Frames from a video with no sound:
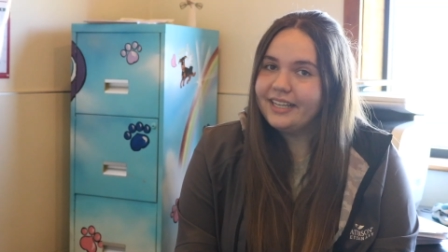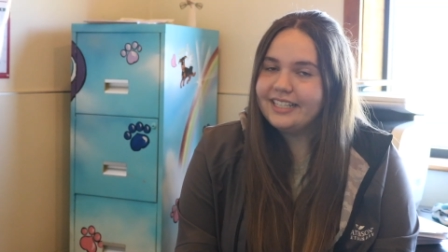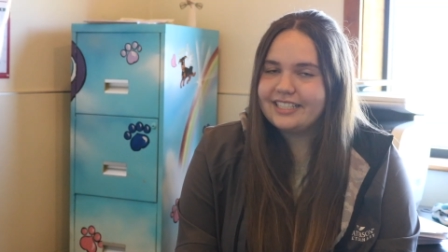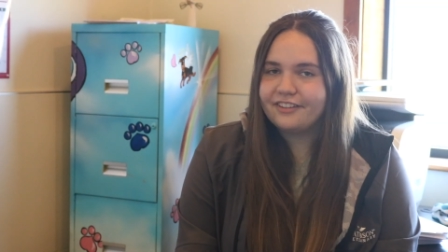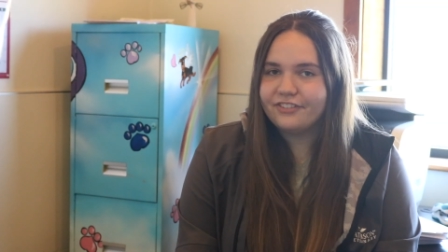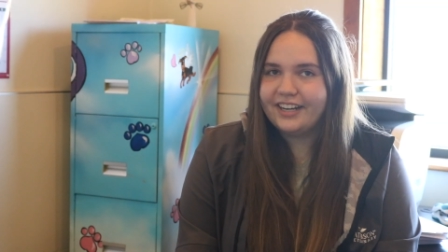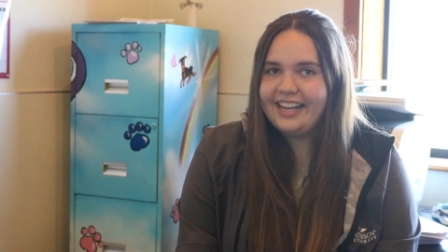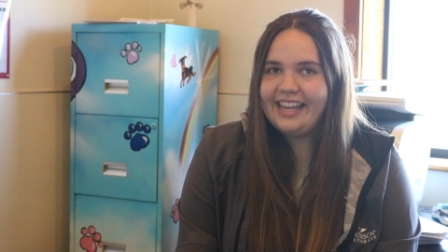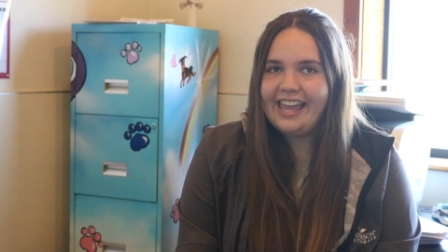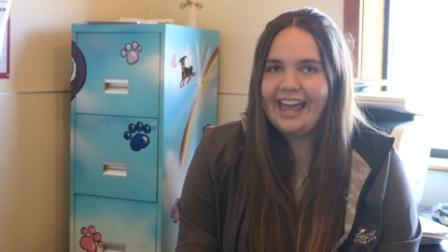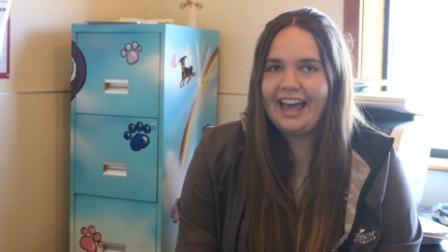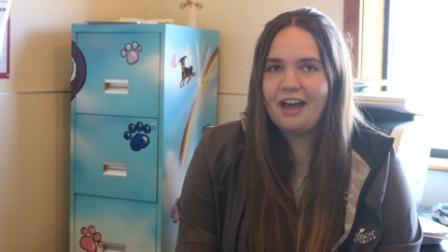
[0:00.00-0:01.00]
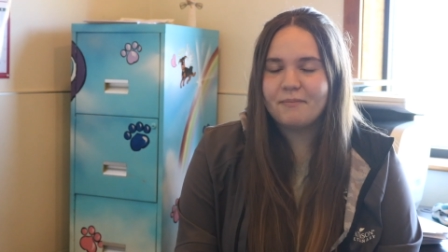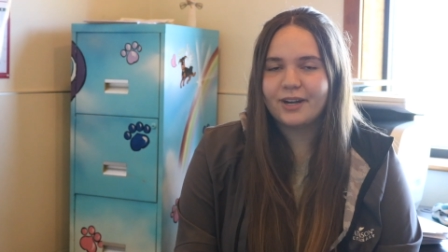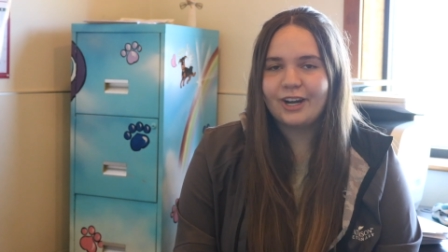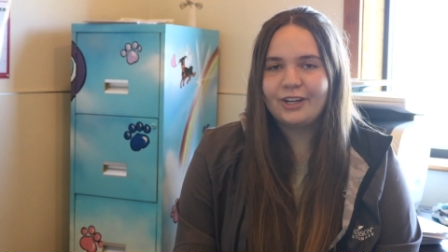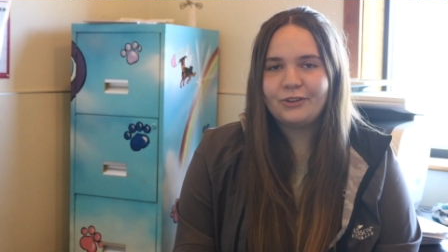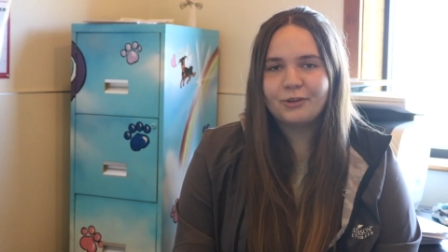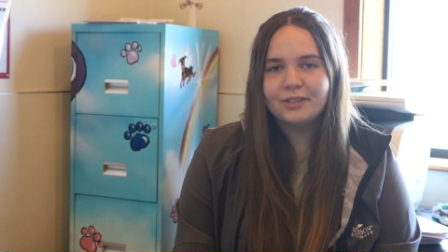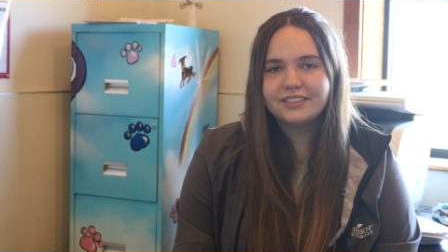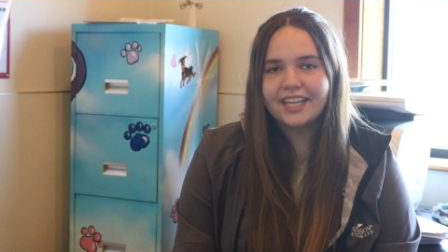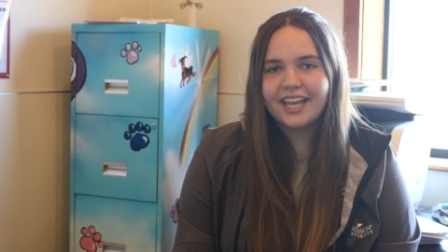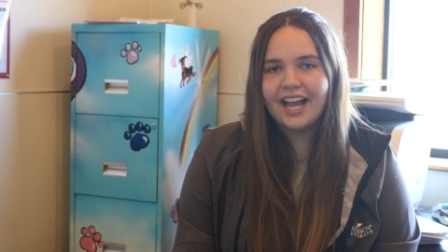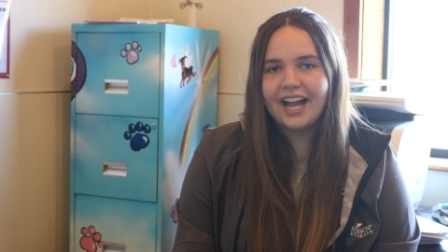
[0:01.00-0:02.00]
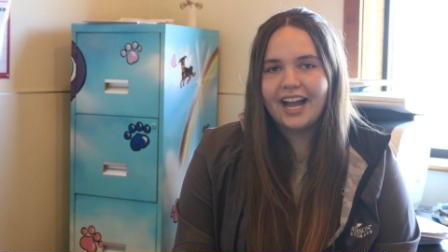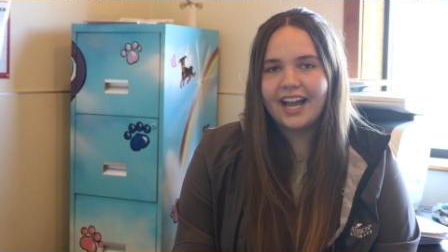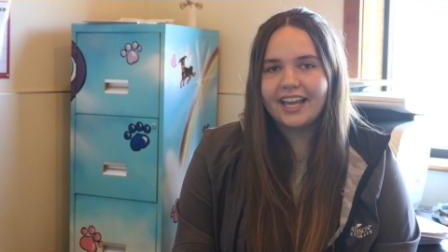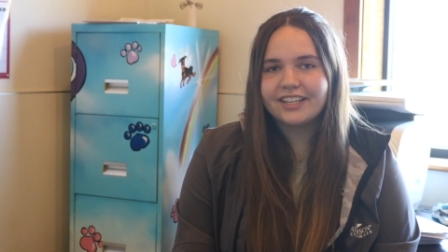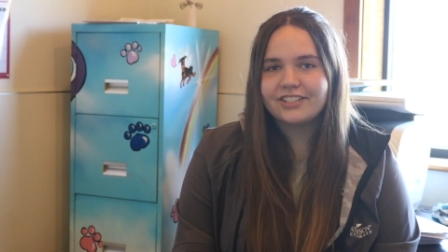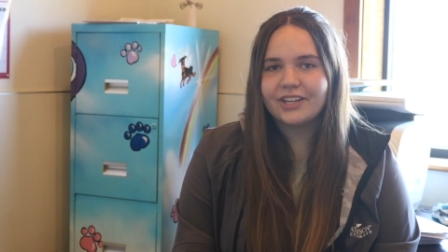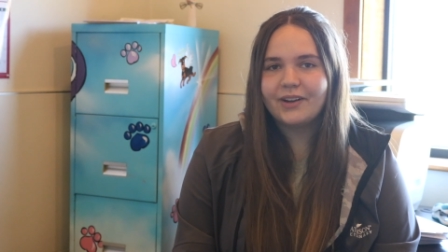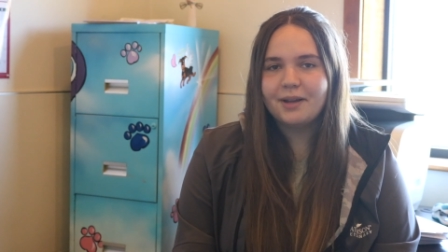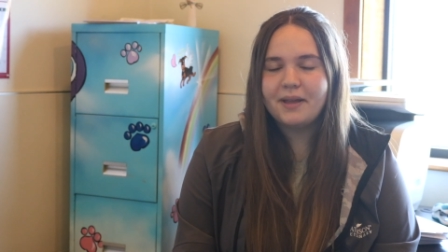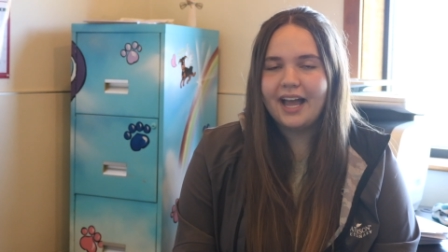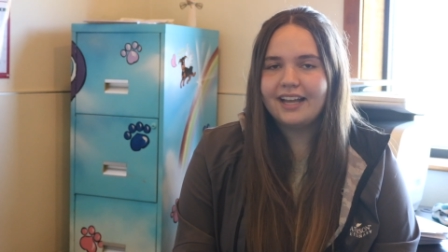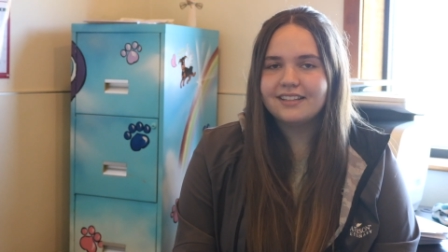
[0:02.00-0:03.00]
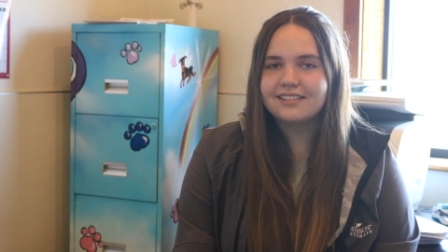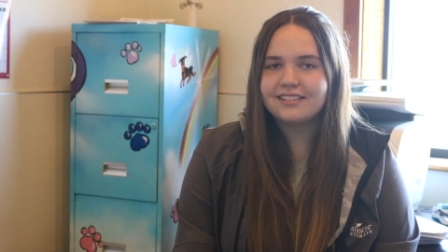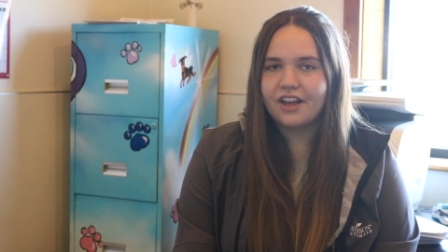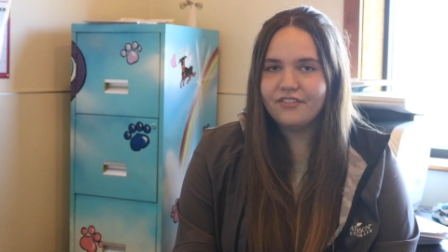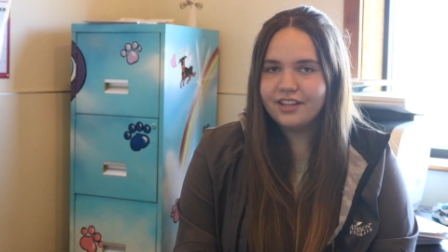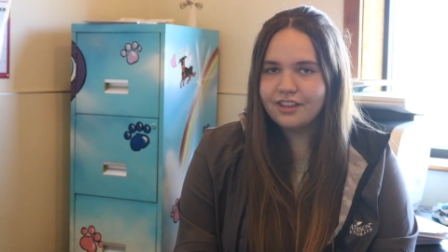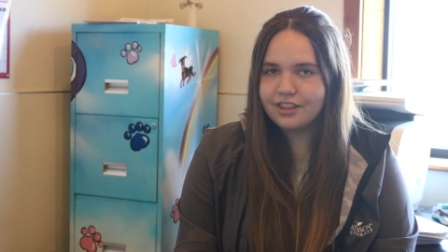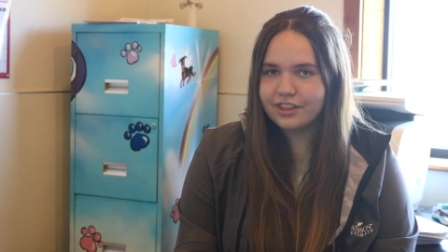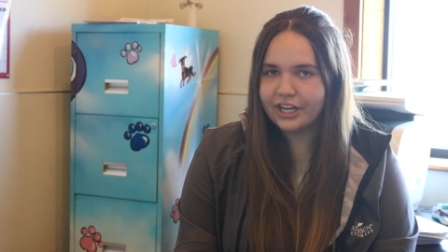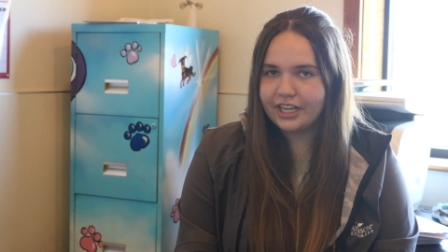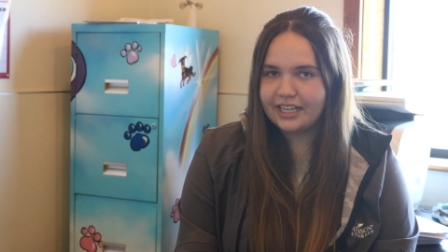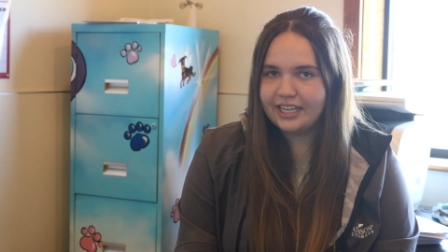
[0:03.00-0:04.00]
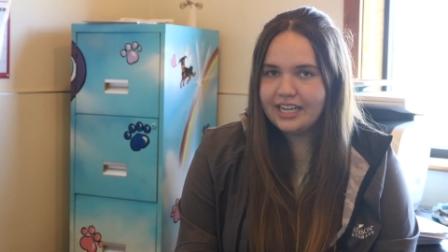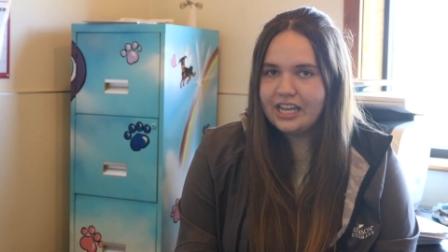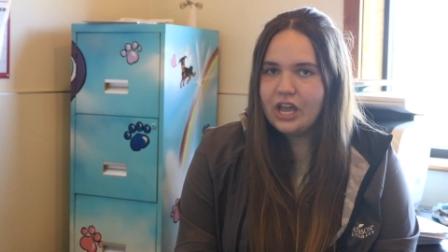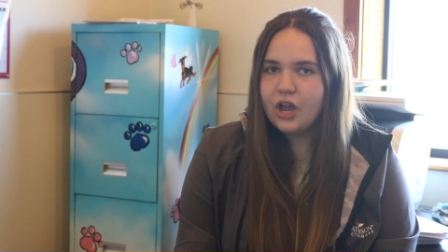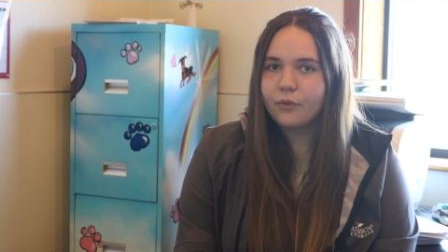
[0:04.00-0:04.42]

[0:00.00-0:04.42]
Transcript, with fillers: bit different, um, but on a normal day, I show up at 7.30.